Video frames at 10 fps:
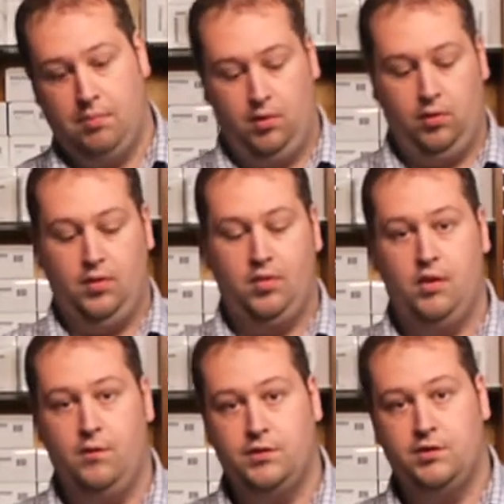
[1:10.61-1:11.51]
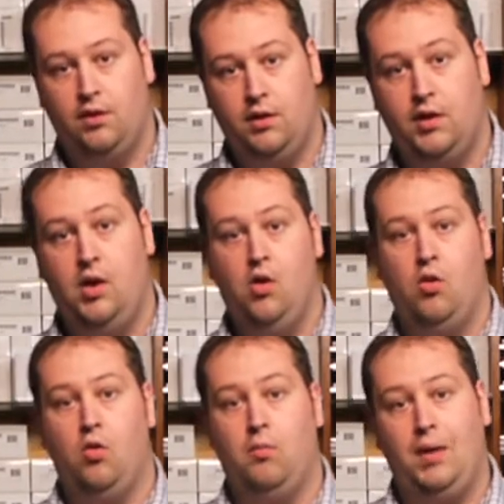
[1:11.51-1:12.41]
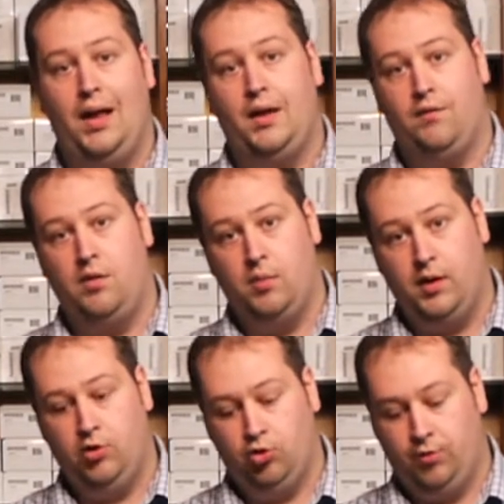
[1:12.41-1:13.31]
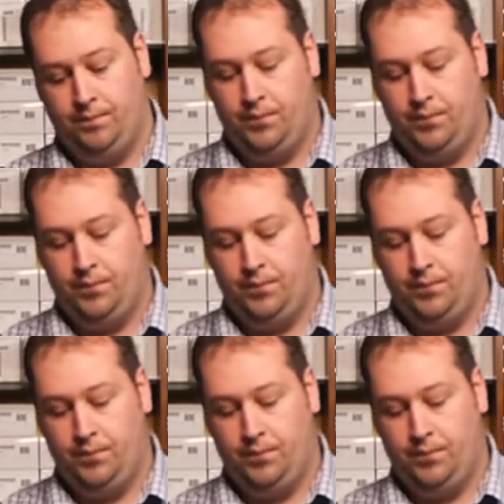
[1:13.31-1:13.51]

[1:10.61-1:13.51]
both on the silver side or in black if you wish.